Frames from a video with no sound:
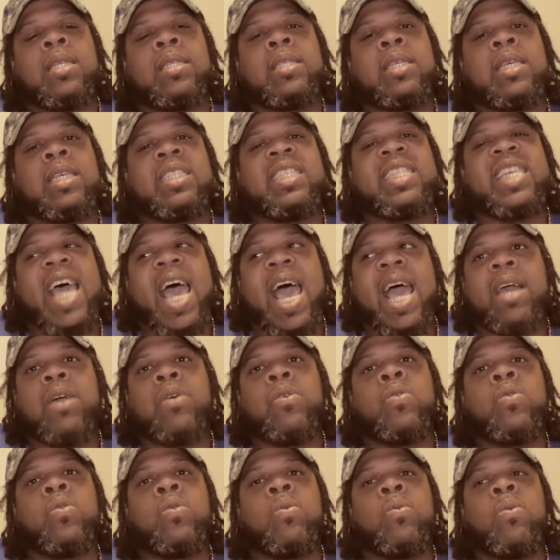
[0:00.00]

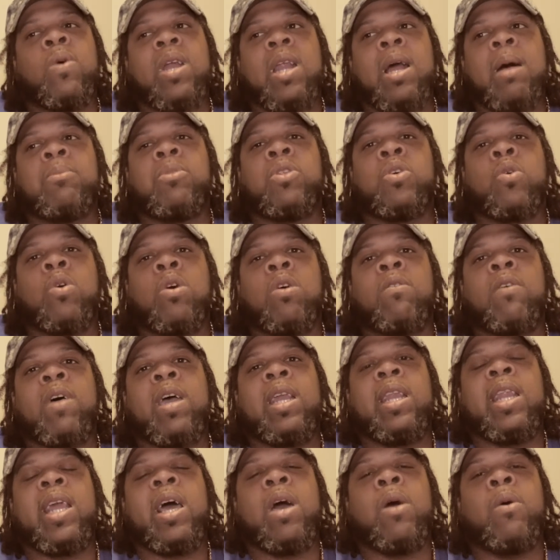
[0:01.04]
tackle what I'm doing right
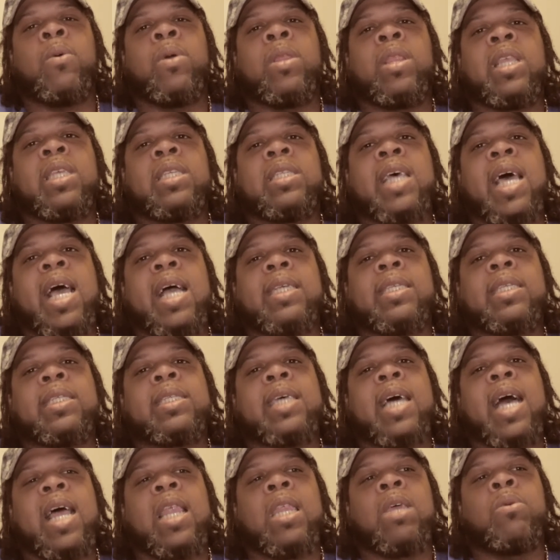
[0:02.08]
now with this Access
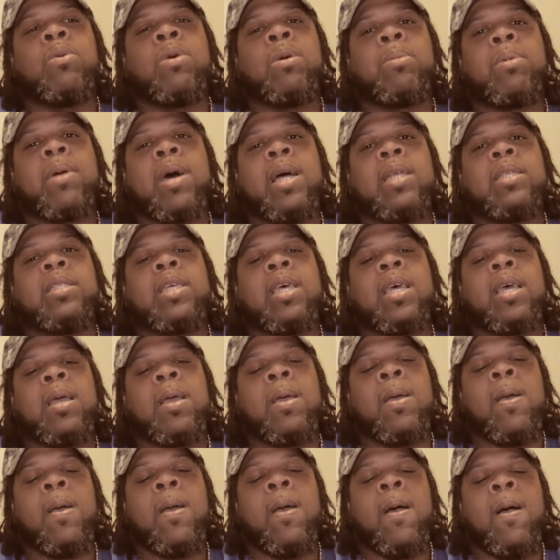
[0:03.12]
Hollywood project.
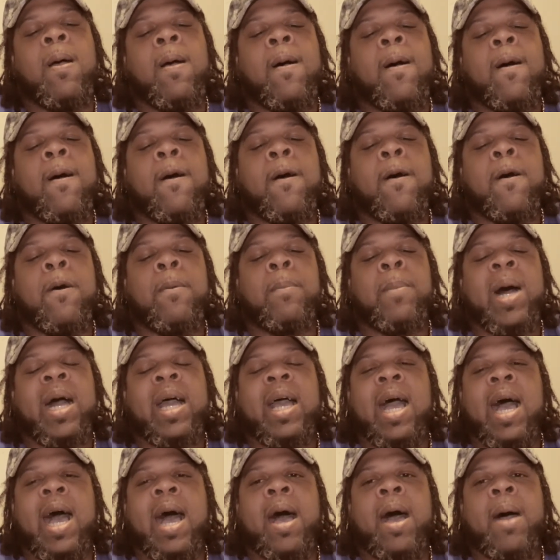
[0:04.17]

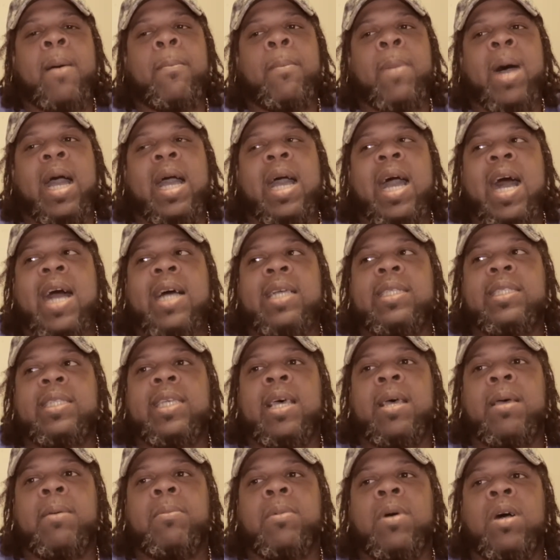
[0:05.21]
My
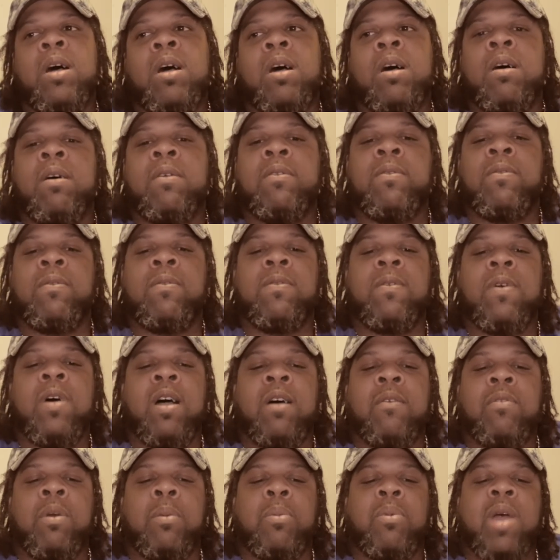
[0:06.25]
concept of
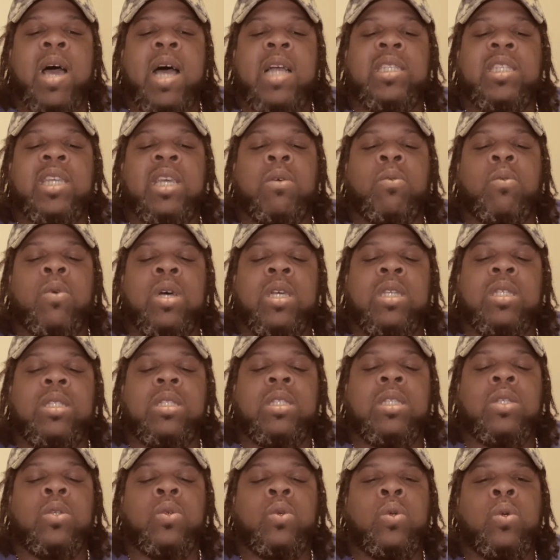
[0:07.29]
the project was
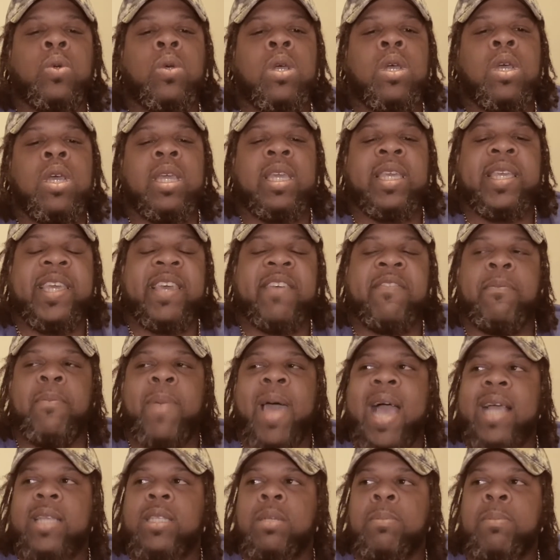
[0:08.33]
to give
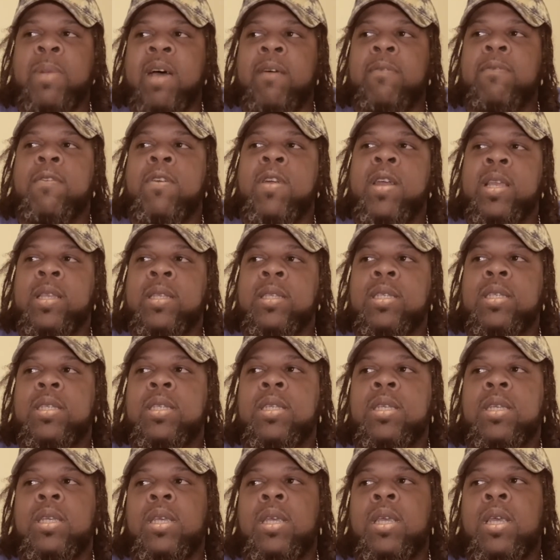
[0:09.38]
back to my friends,
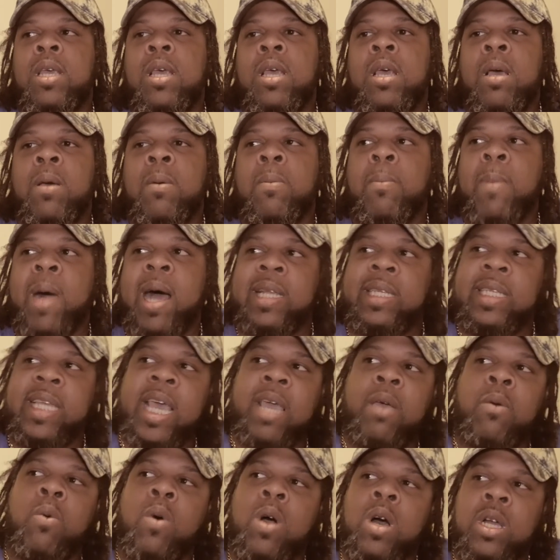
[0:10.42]
my
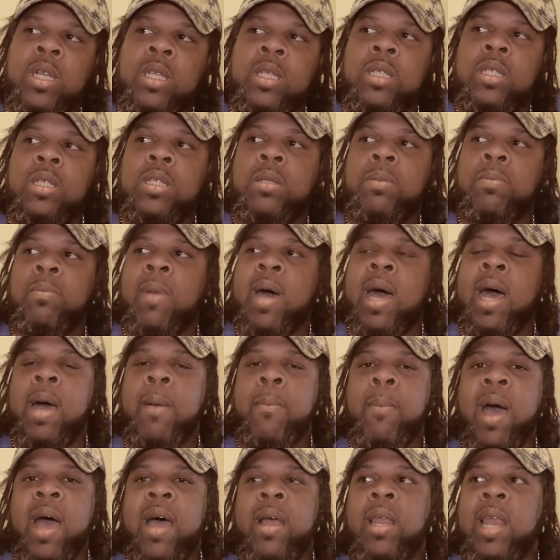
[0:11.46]
day ones,
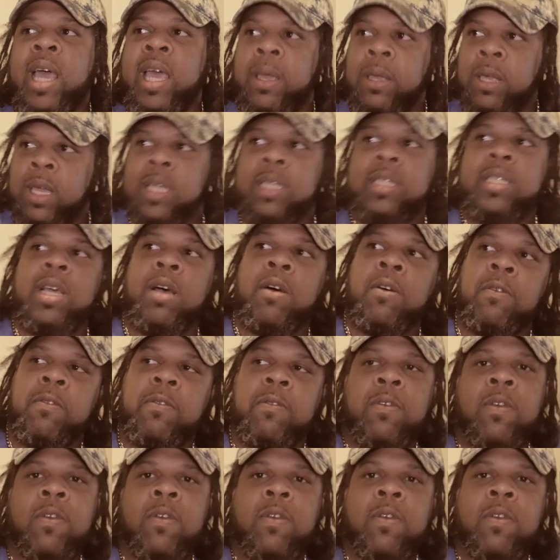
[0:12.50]
my like yourself,